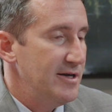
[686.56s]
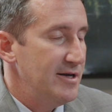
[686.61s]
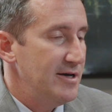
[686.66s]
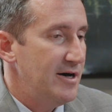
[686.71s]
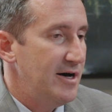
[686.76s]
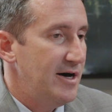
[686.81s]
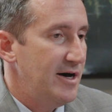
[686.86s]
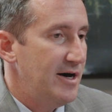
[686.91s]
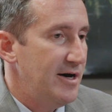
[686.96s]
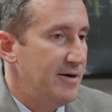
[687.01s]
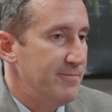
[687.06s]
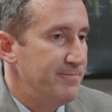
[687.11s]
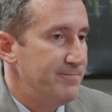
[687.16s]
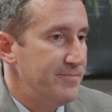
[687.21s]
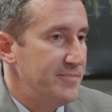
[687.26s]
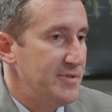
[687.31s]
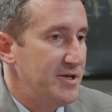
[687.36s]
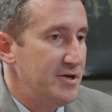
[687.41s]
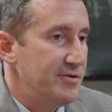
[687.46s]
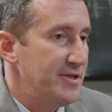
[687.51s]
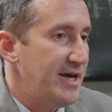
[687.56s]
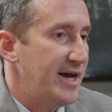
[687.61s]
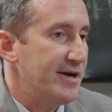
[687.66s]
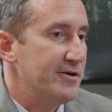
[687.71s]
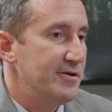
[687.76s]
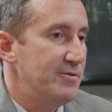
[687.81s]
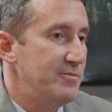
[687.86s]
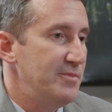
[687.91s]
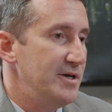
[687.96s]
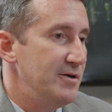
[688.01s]
That
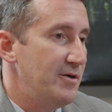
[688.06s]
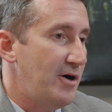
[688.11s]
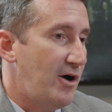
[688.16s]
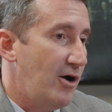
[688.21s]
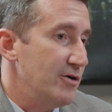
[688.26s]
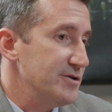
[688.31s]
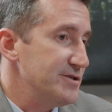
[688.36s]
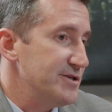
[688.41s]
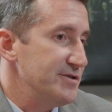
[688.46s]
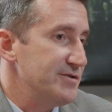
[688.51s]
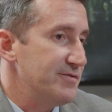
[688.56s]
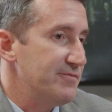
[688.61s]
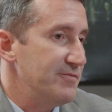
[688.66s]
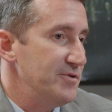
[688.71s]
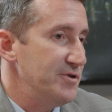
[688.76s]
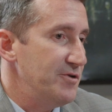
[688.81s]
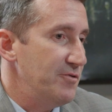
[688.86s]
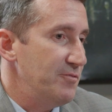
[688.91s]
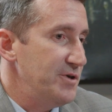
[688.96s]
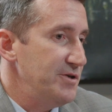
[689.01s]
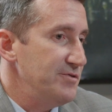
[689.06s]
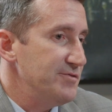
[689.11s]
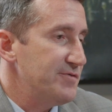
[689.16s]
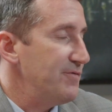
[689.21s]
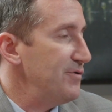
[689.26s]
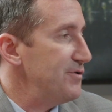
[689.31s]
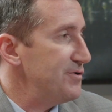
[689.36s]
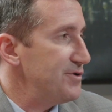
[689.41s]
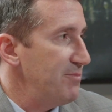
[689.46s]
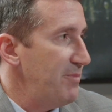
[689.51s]
could be, ours is, we use
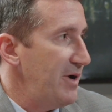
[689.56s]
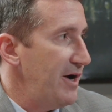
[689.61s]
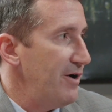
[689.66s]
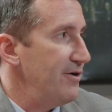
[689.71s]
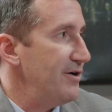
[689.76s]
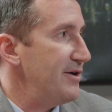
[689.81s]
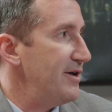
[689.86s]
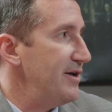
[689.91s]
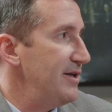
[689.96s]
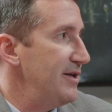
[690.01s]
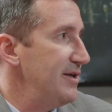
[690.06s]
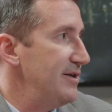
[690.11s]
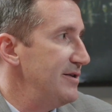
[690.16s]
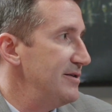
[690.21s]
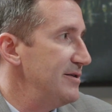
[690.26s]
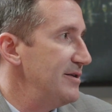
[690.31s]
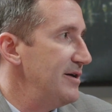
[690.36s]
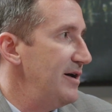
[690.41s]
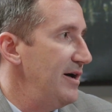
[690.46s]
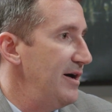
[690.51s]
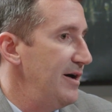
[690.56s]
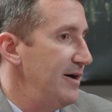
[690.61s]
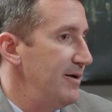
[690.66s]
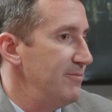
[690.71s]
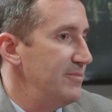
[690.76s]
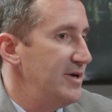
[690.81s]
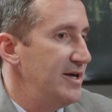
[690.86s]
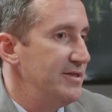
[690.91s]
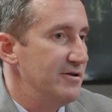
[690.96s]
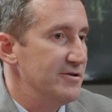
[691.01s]
First American,
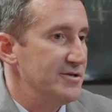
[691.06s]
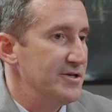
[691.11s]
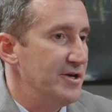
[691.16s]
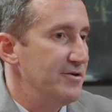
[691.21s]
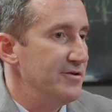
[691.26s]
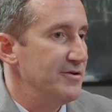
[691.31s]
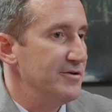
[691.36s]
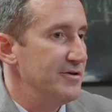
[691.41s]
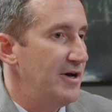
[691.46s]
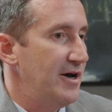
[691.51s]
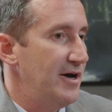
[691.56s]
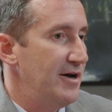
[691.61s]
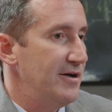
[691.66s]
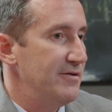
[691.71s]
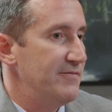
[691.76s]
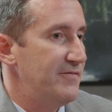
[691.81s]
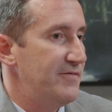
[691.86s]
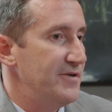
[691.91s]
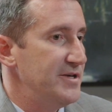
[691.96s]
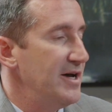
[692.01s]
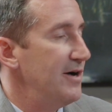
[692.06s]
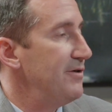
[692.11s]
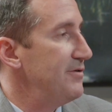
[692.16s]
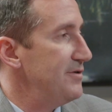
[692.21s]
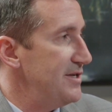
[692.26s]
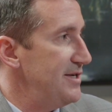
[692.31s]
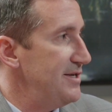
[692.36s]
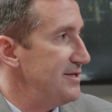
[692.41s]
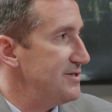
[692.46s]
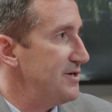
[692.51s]
and there's other,
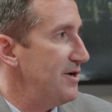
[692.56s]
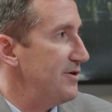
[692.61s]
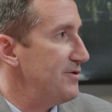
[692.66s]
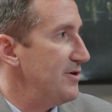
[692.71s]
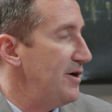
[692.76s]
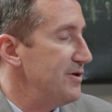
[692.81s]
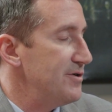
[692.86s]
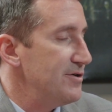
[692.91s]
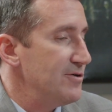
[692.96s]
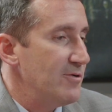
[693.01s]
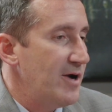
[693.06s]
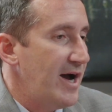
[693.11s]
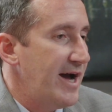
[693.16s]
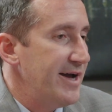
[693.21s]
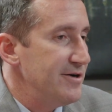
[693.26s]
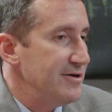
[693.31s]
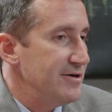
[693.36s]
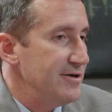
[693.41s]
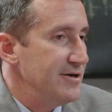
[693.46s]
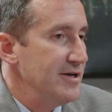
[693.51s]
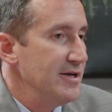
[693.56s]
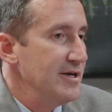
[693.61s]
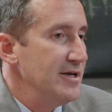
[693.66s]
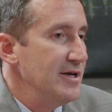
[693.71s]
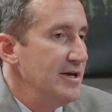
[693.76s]
Fidelity is another underwriter.